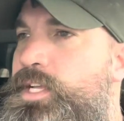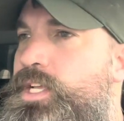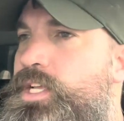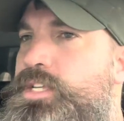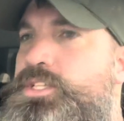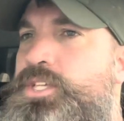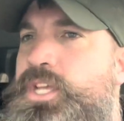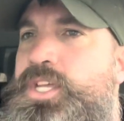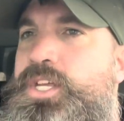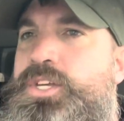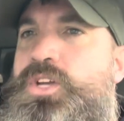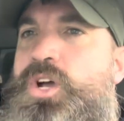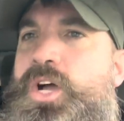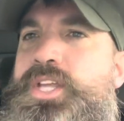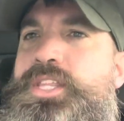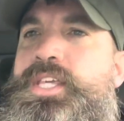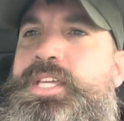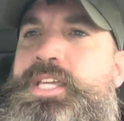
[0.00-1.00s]
So you're
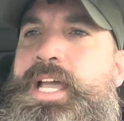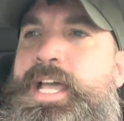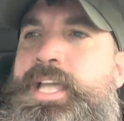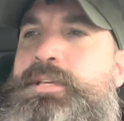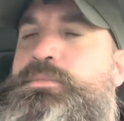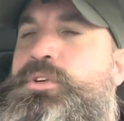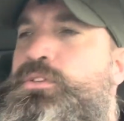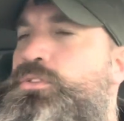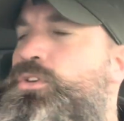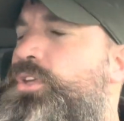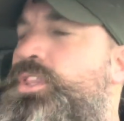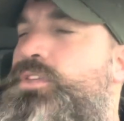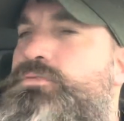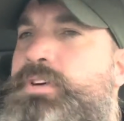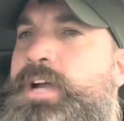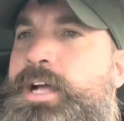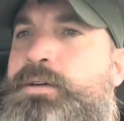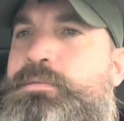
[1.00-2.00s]
not in the game or on the
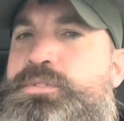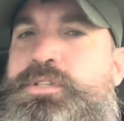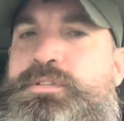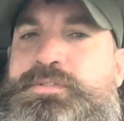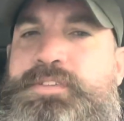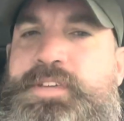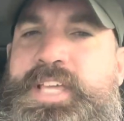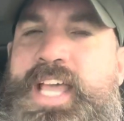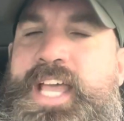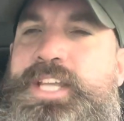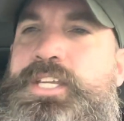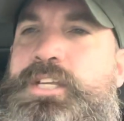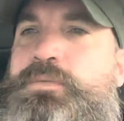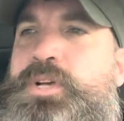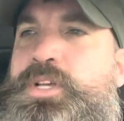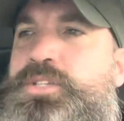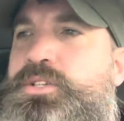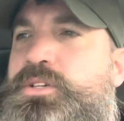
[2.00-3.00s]
realms of forgetting
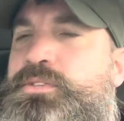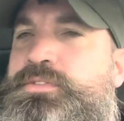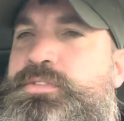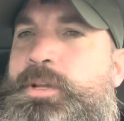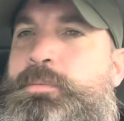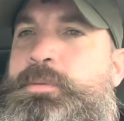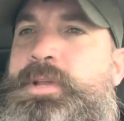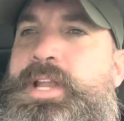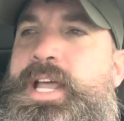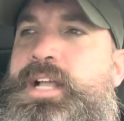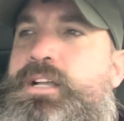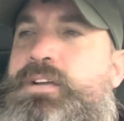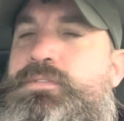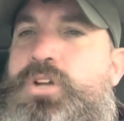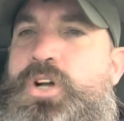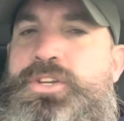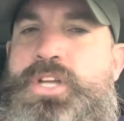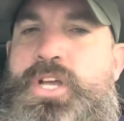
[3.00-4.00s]
your whistle, flipping heck,
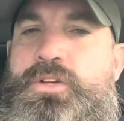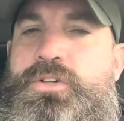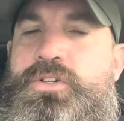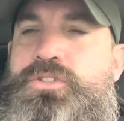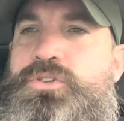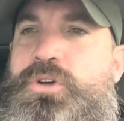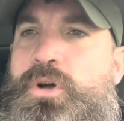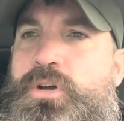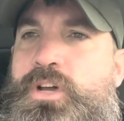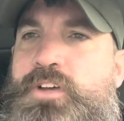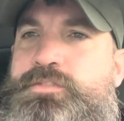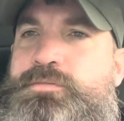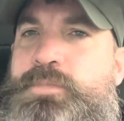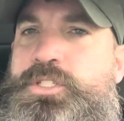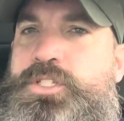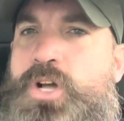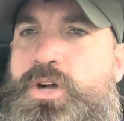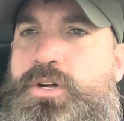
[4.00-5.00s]
I've got no control over
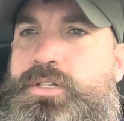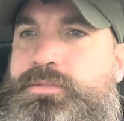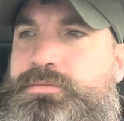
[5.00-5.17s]
my dog.